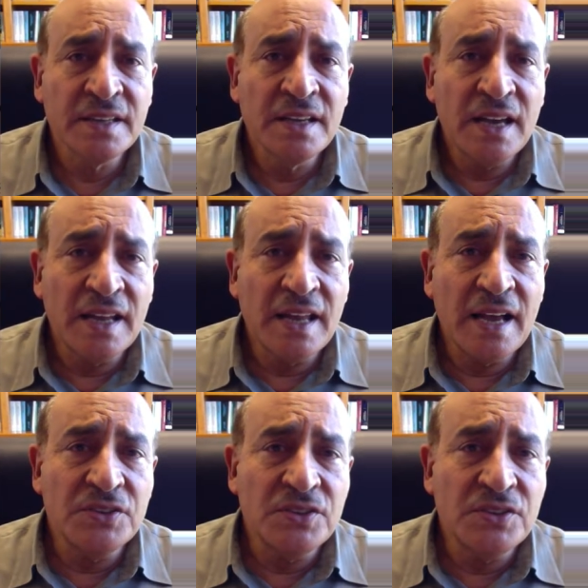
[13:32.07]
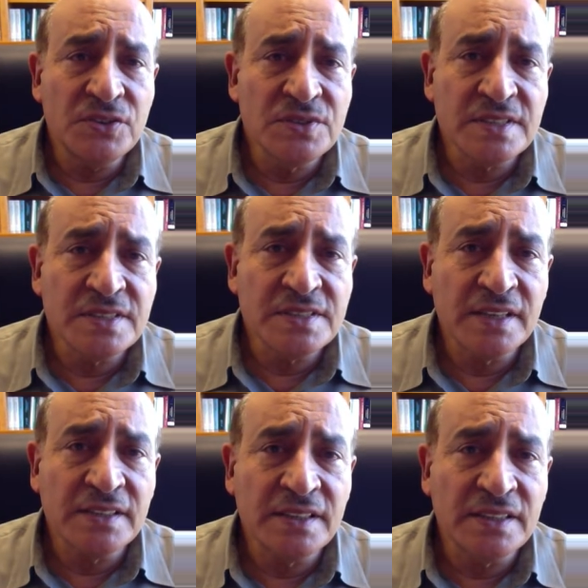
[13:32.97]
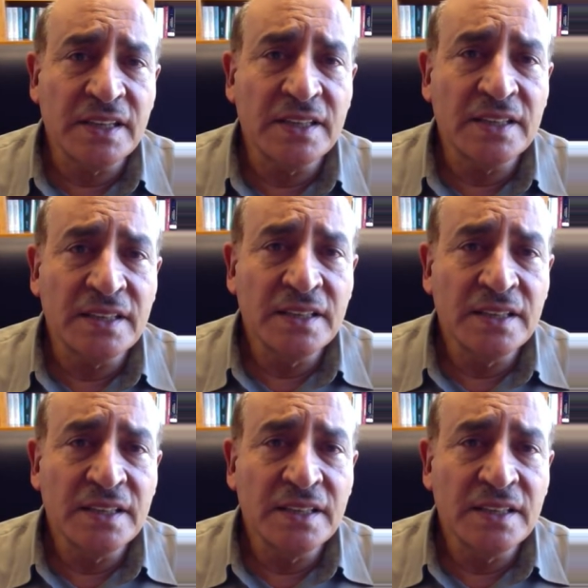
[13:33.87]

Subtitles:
and how you use the signal in